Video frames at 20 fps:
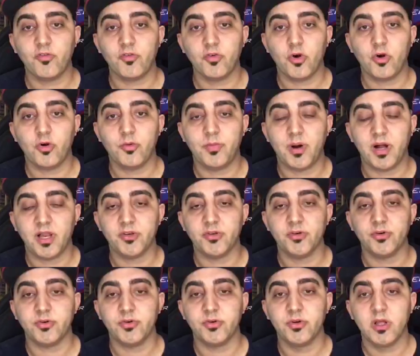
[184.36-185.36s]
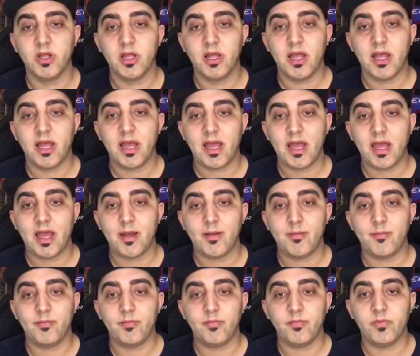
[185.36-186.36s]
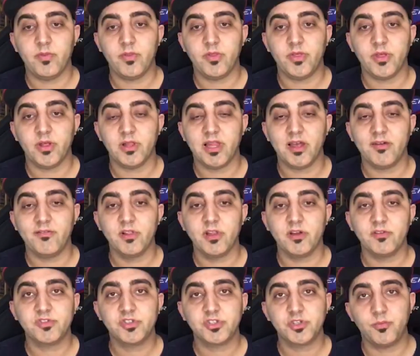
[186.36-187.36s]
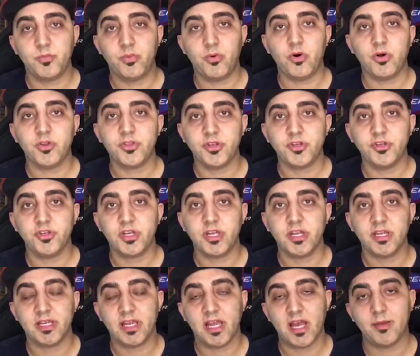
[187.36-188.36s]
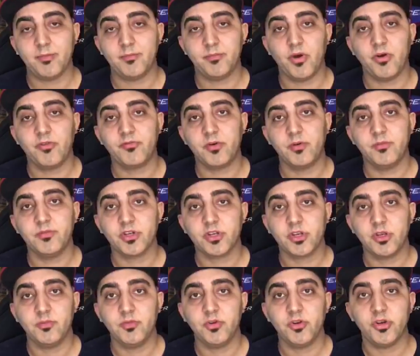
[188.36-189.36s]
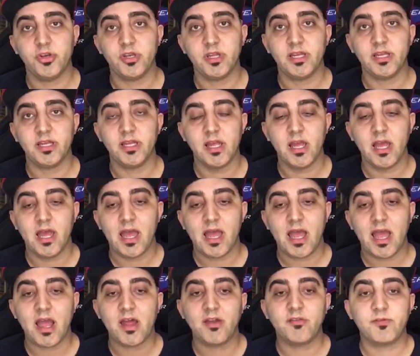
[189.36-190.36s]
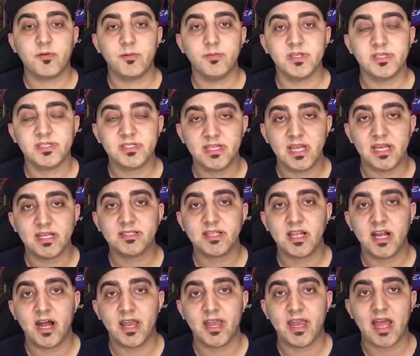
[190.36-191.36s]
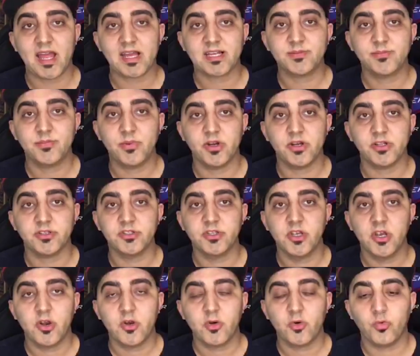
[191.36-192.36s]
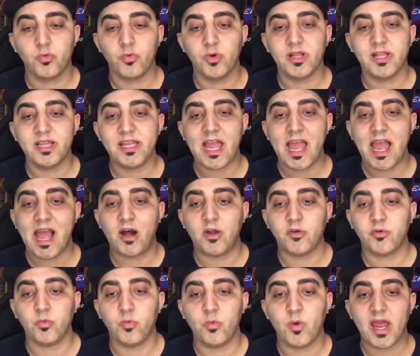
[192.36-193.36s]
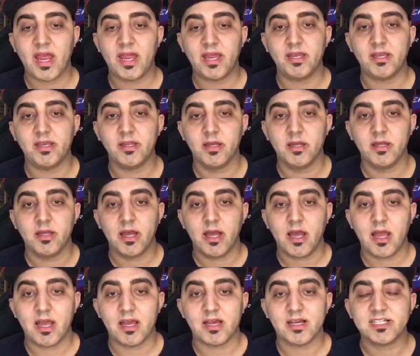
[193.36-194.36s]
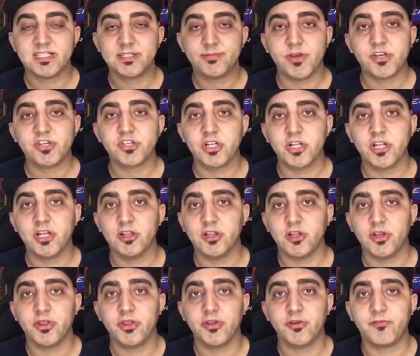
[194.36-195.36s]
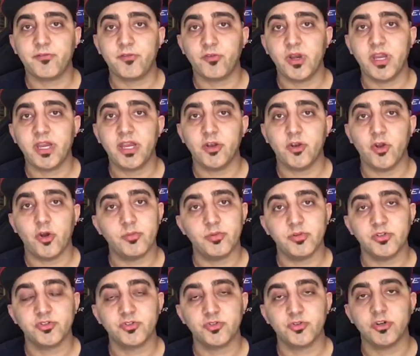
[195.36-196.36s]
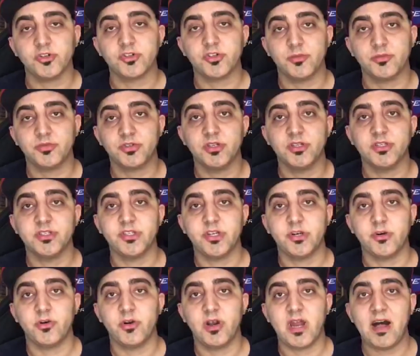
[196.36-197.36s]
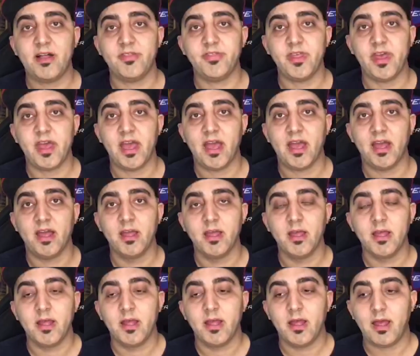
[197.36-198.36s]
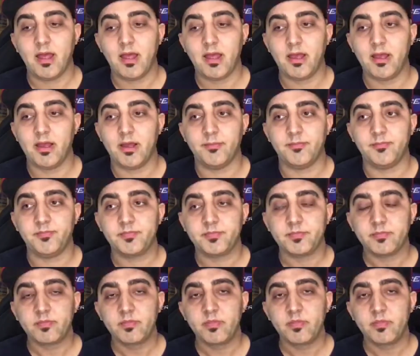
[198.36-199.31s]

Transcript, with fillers: overall bundle um, the level of support that you can get both from the community and from the CS Cart experts really outweighed uh, especially a lot of the free and open source options that are out there um,